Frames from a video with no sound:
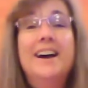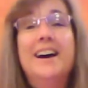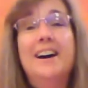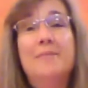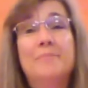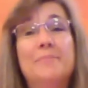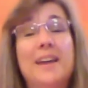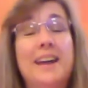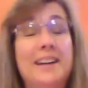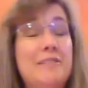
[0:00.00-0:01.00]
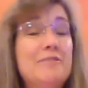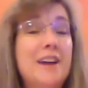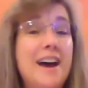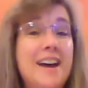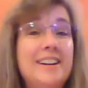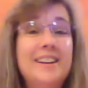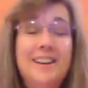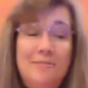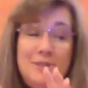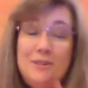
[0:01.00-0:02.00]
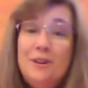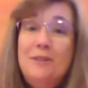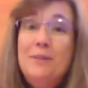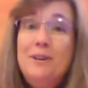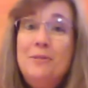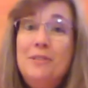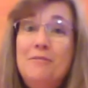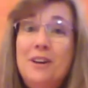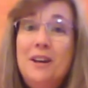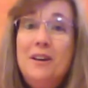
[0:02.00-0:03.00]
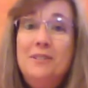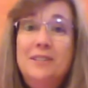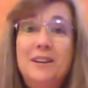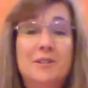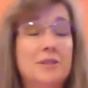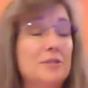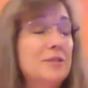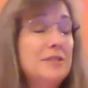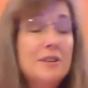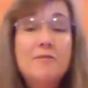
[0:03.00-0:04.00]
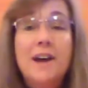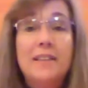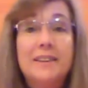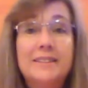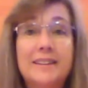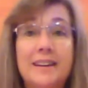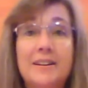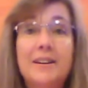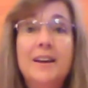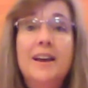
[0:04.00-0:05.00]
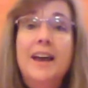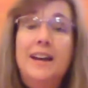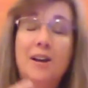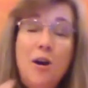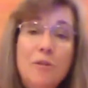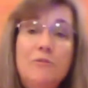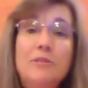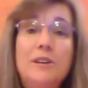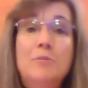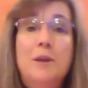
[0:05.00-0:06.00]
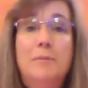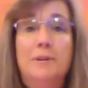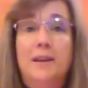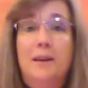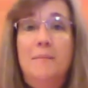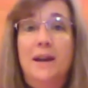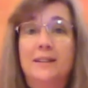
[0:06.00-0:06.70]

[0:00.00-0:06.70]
Um, and if not, I'm still going to be doing the videos here. You'll still find this here. And hopefully, you'll be able to get back